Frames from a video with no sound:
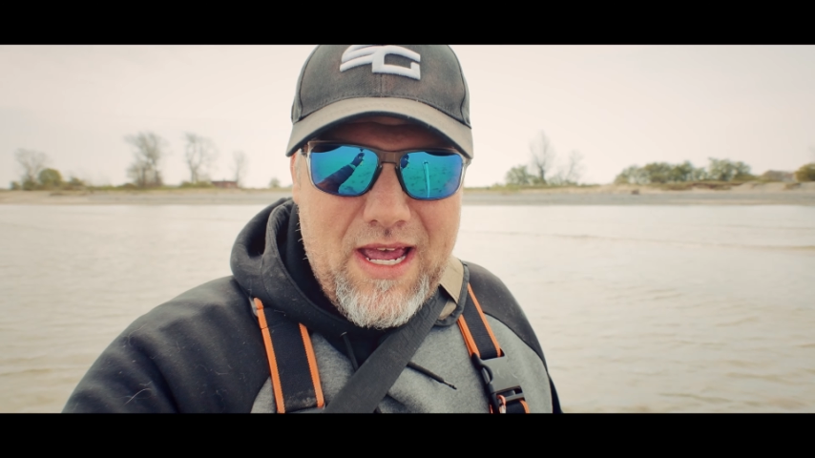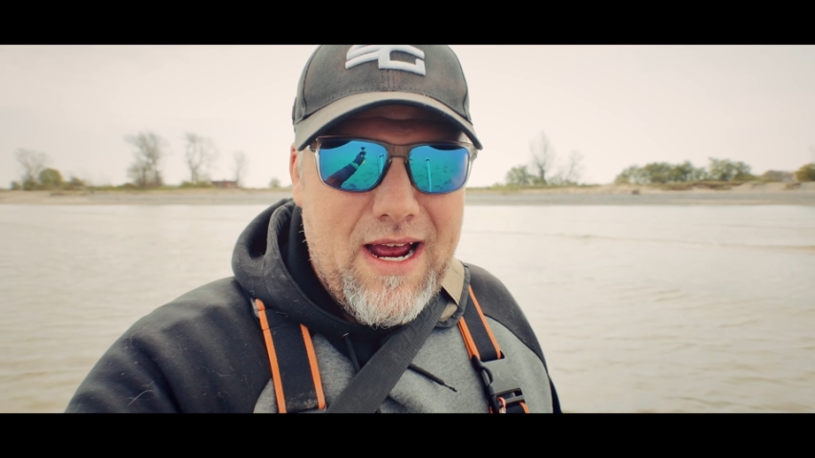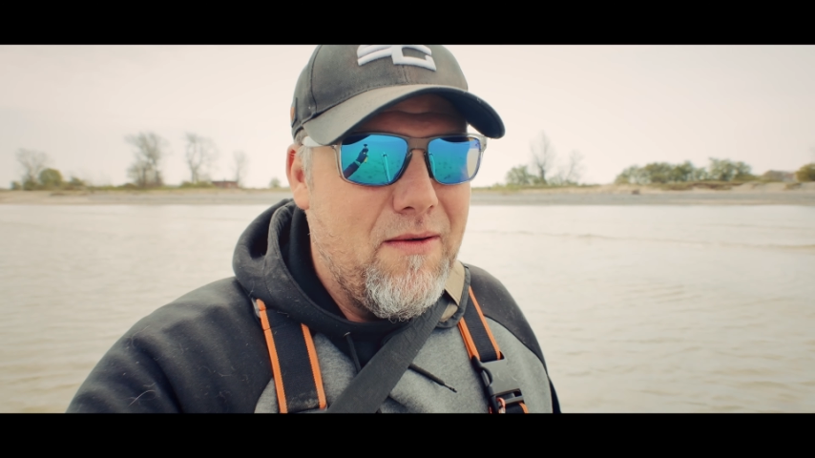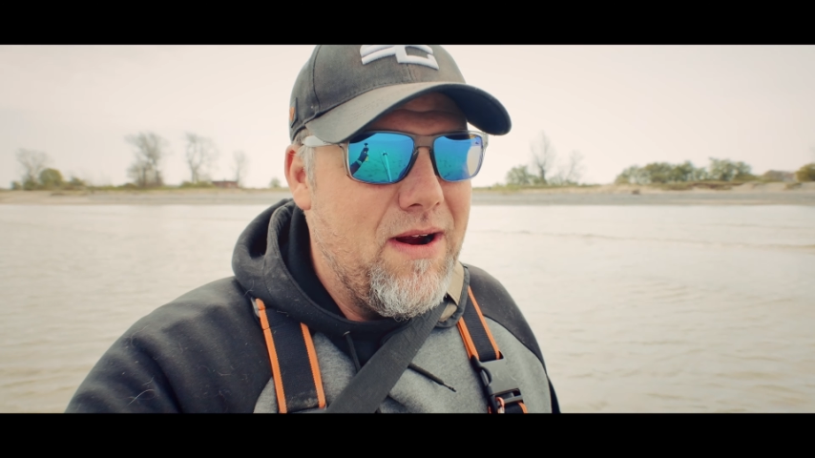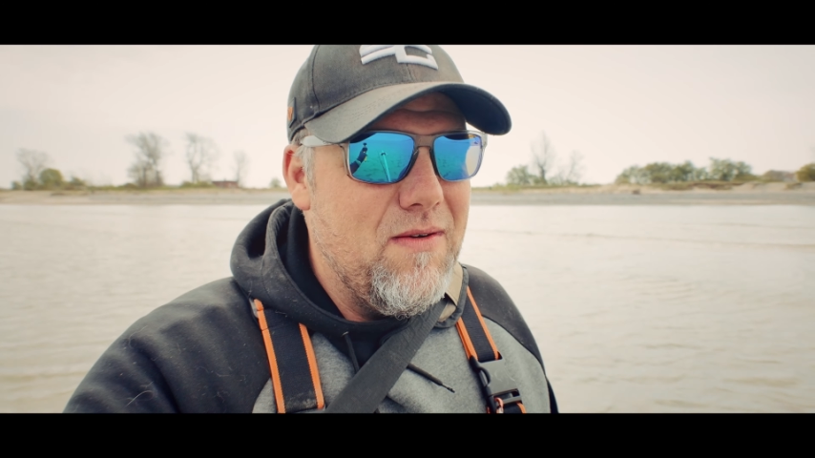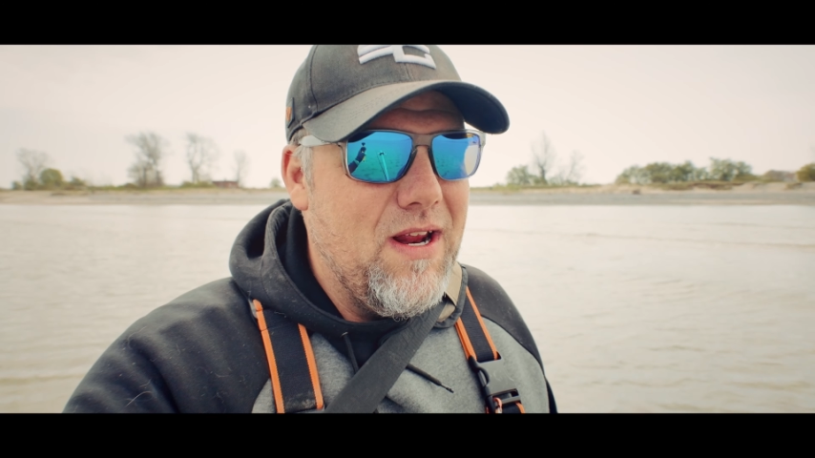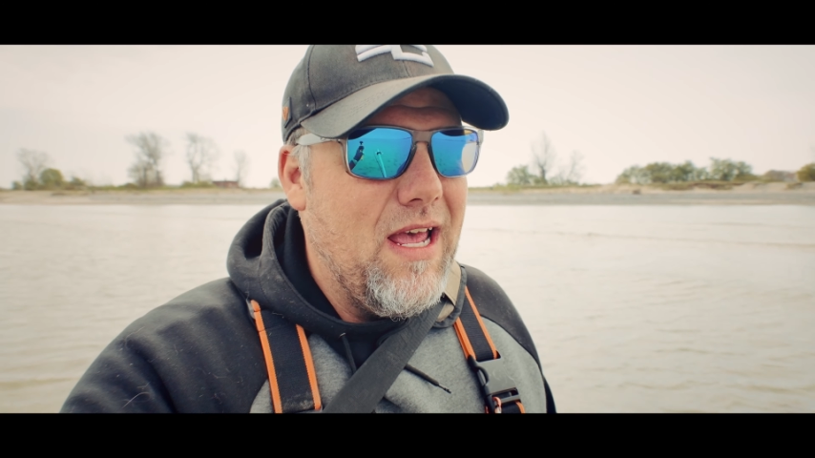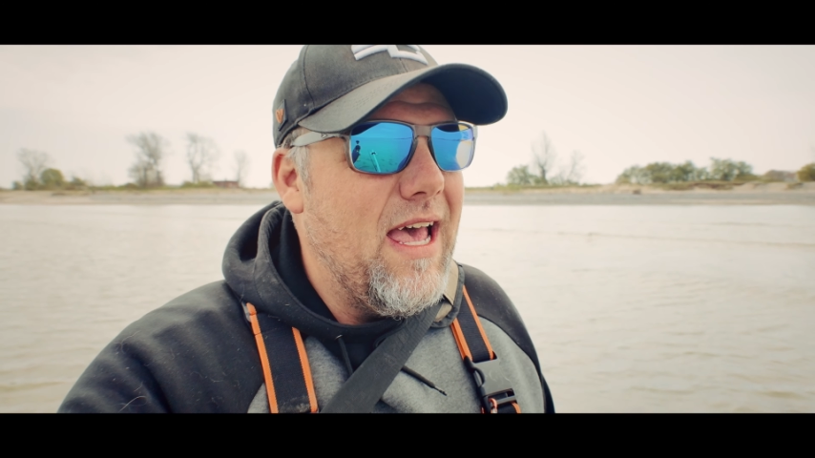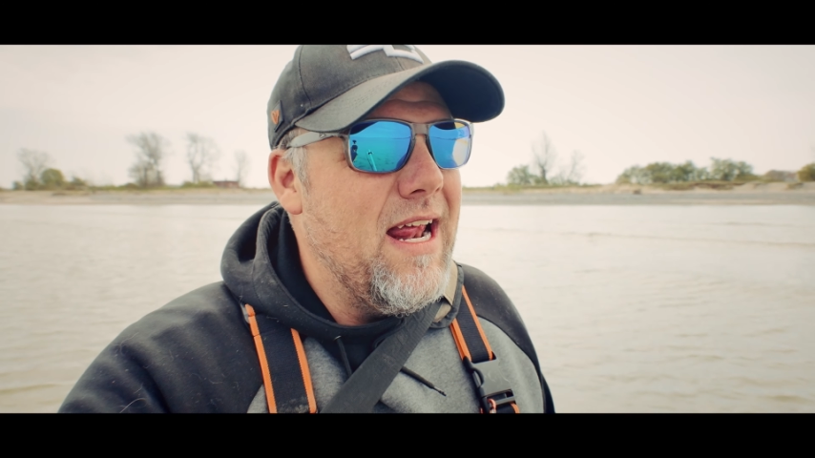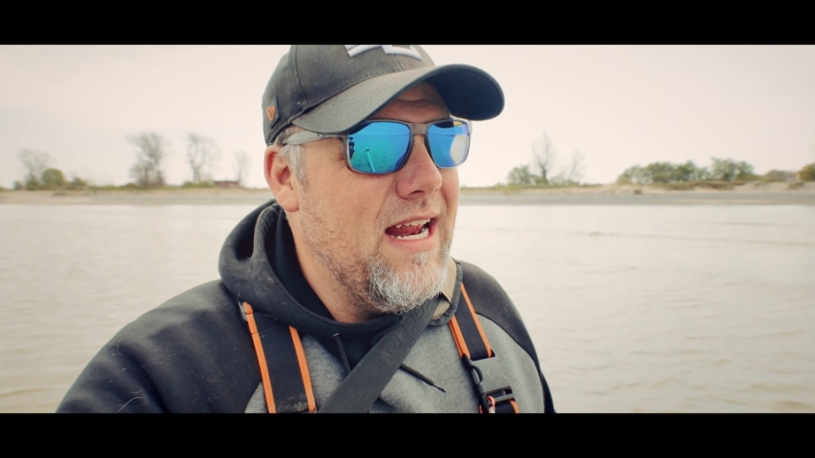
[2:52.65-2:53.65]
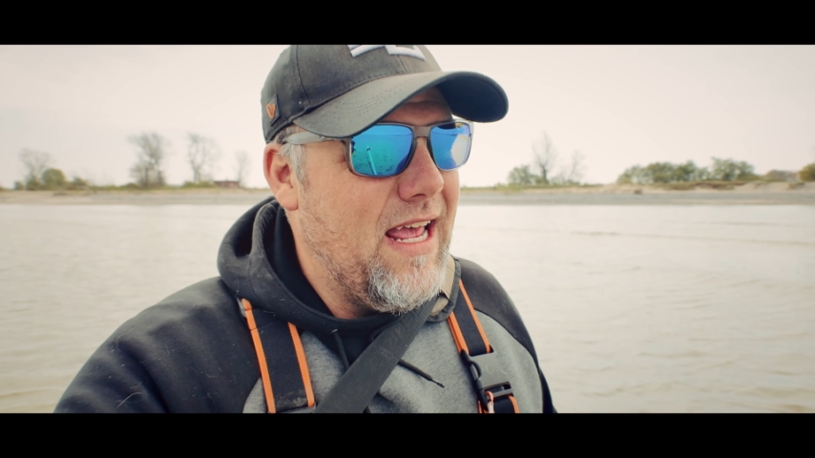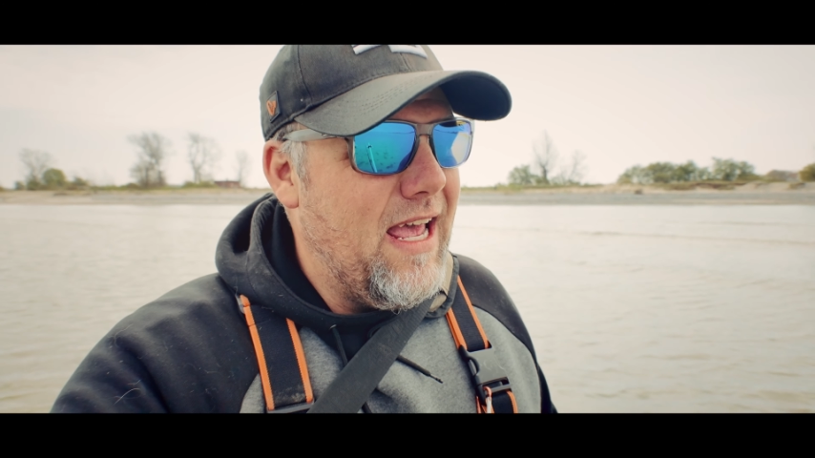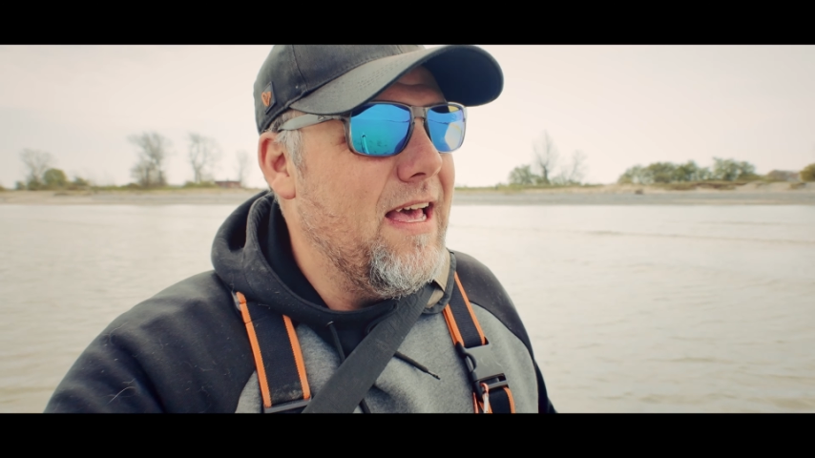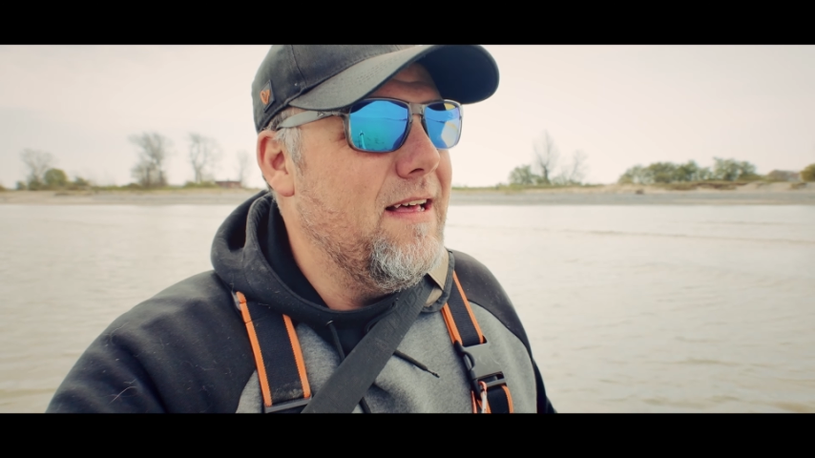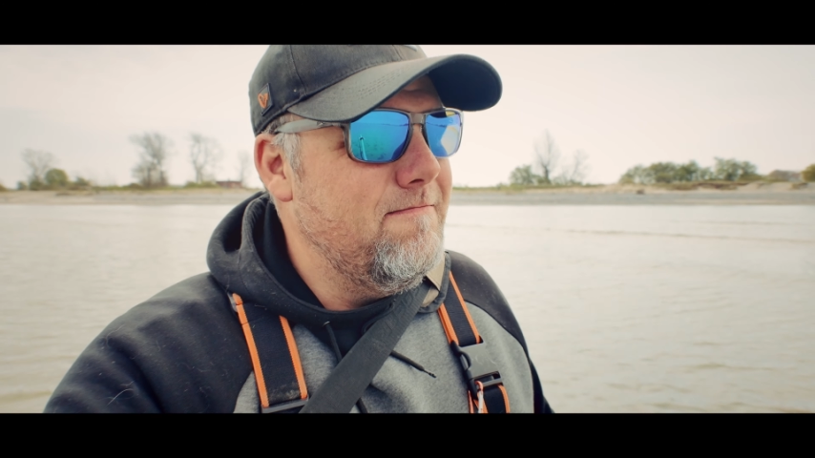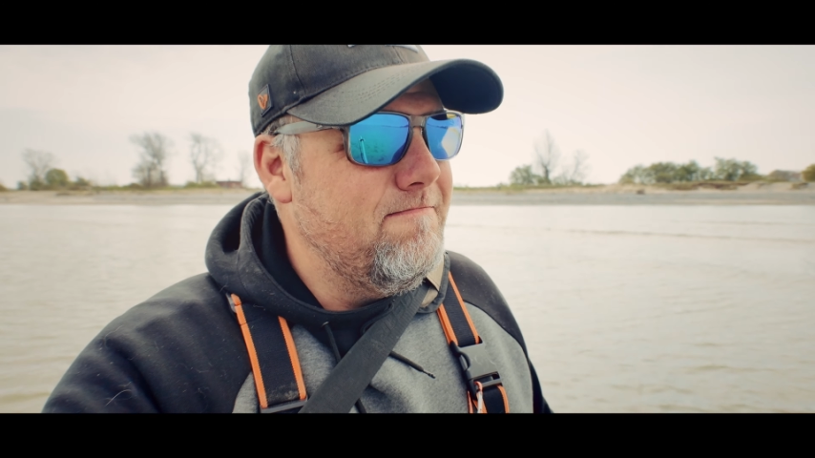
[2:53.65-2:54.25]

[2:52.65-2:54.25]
around, and